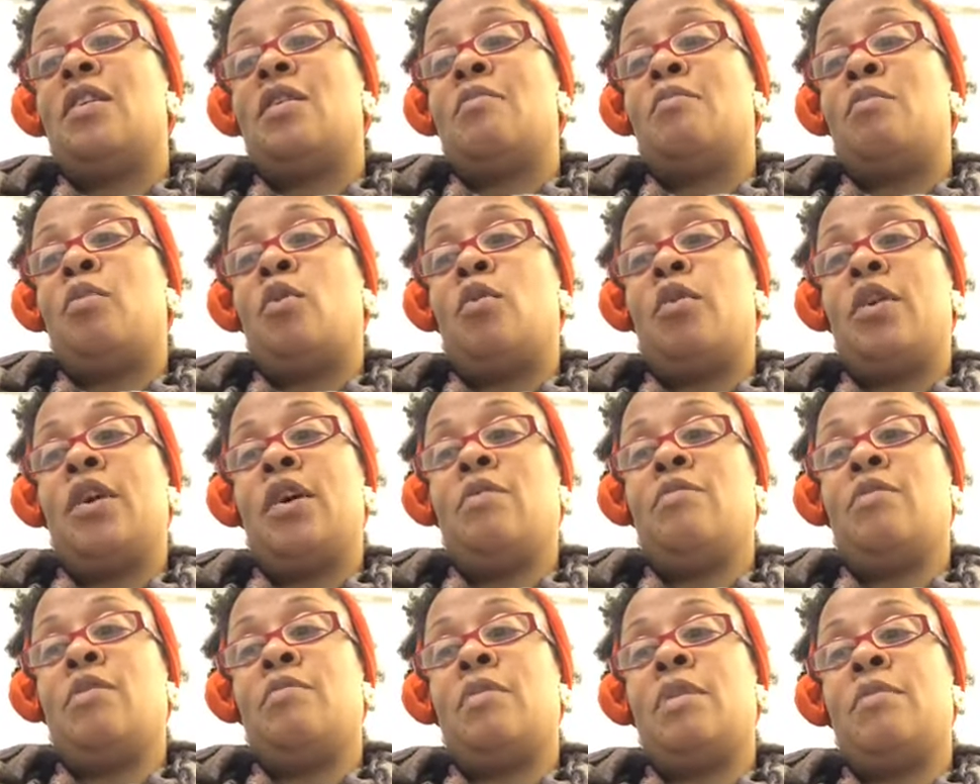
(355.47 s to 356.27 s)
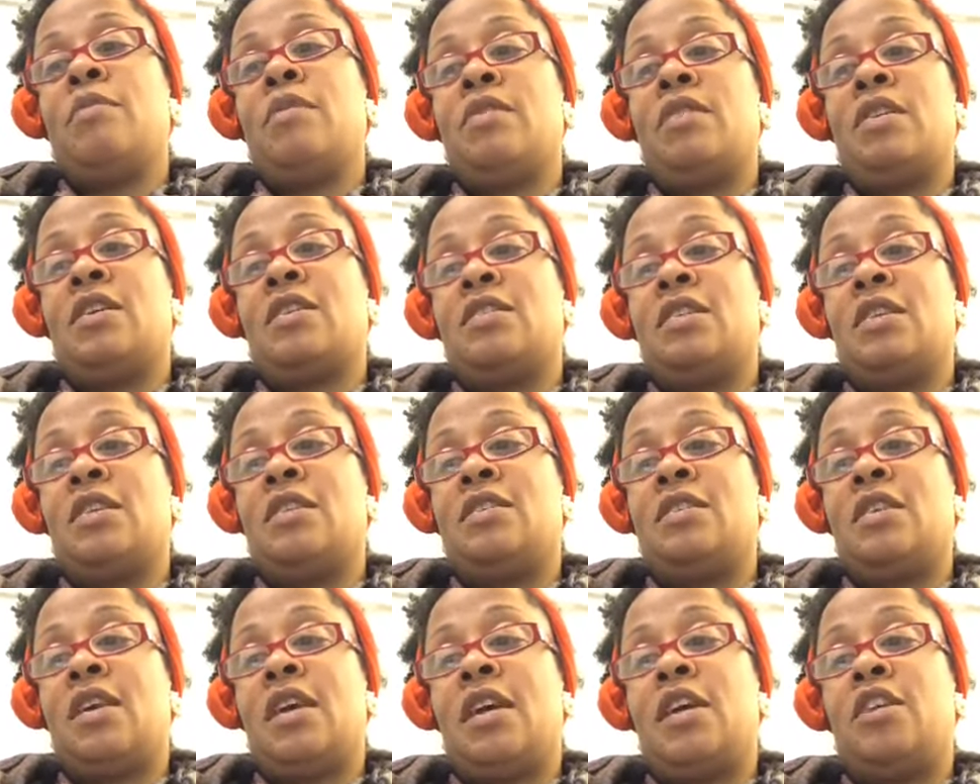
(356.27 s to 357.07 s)
Boy, remember this, he
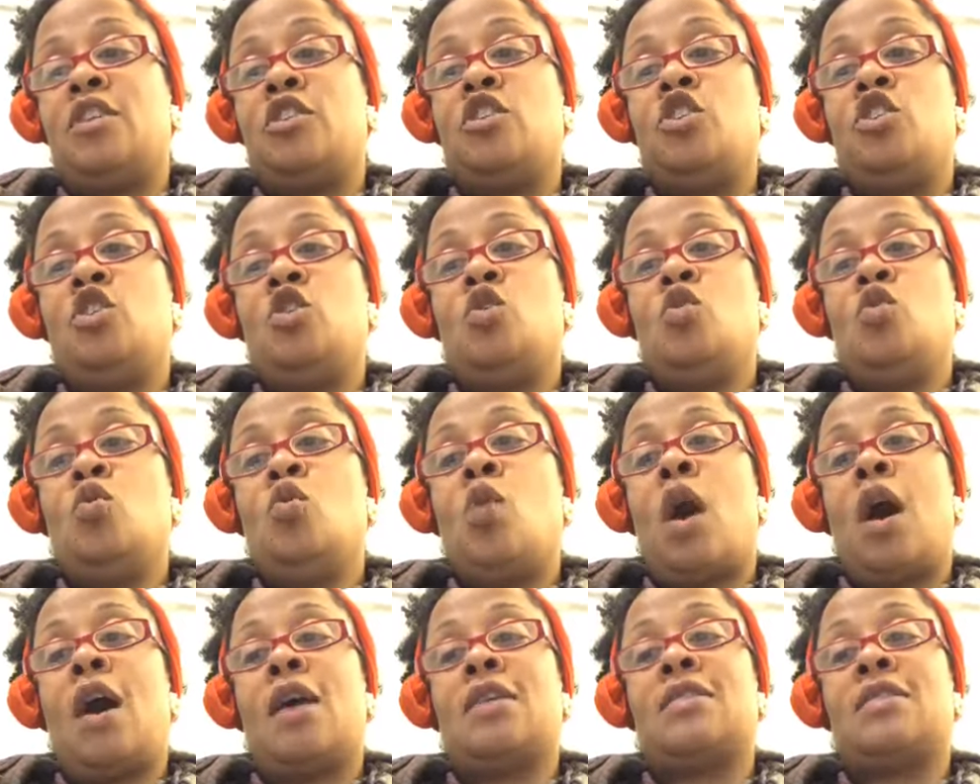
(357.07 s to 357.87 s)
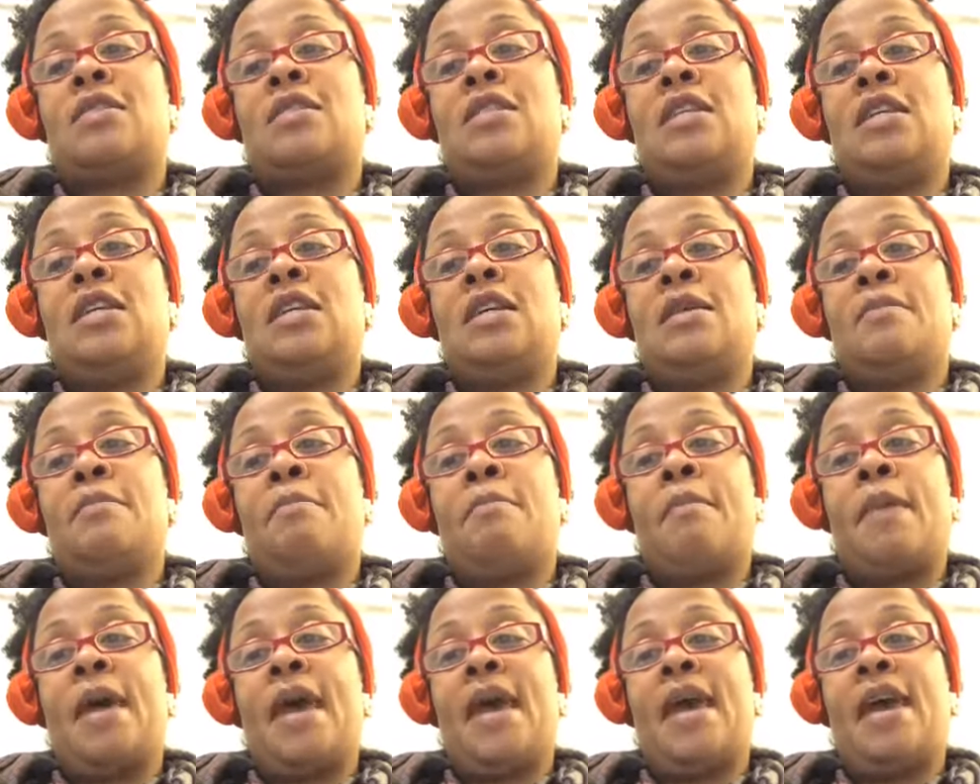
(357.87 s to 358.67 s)
said. You are
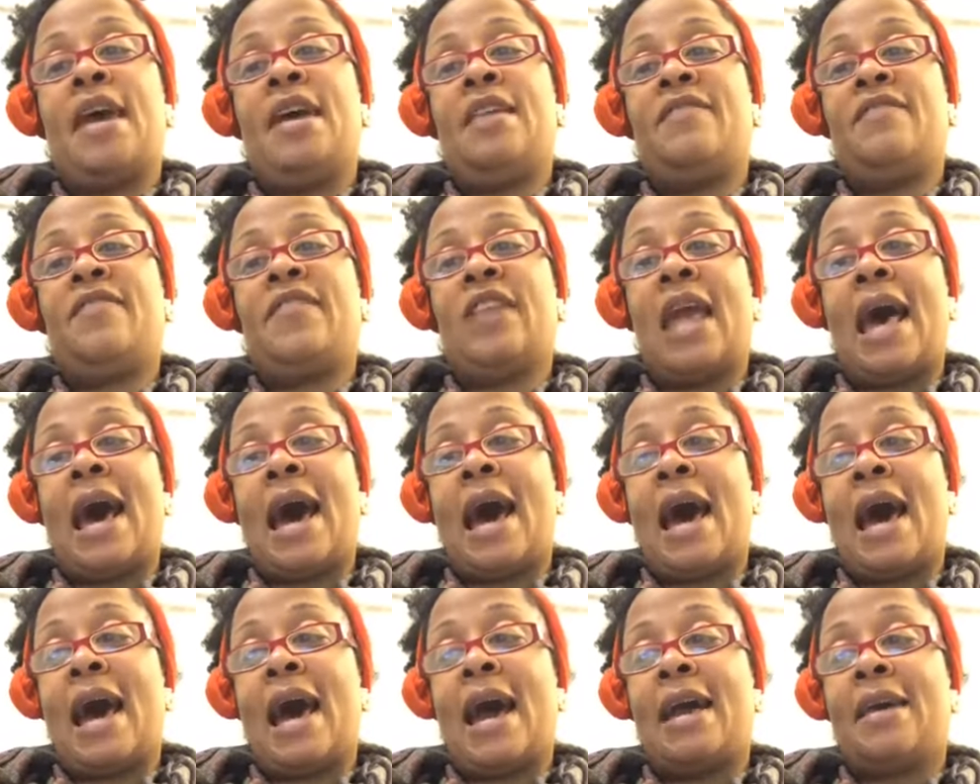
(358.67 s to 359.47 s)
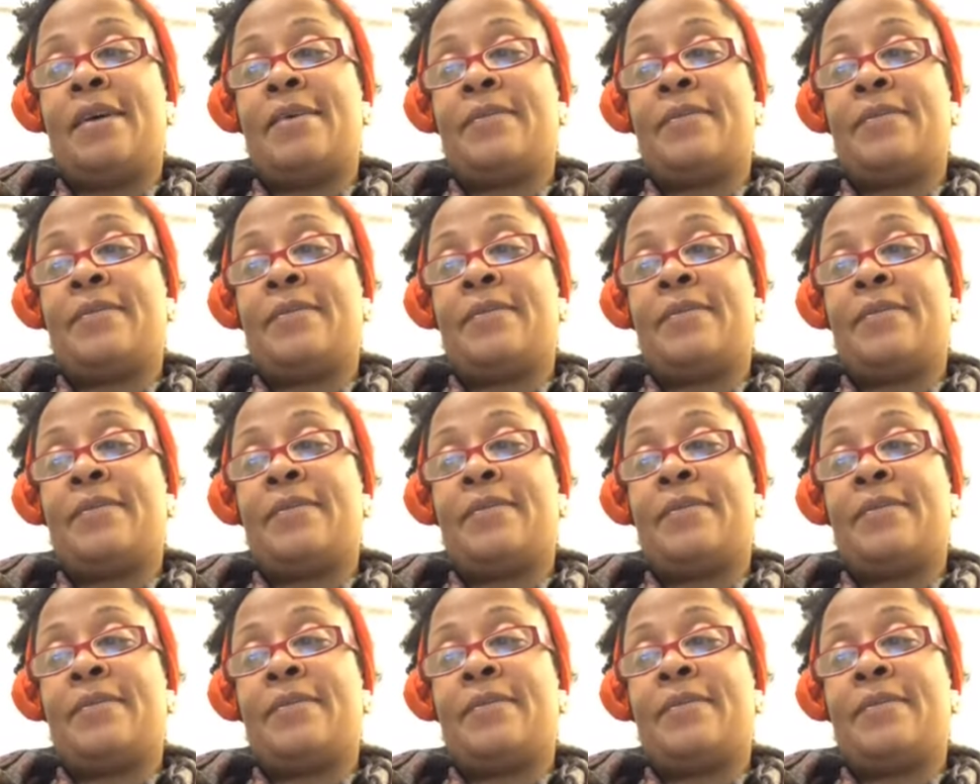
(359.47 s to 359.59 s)
seeing man fly.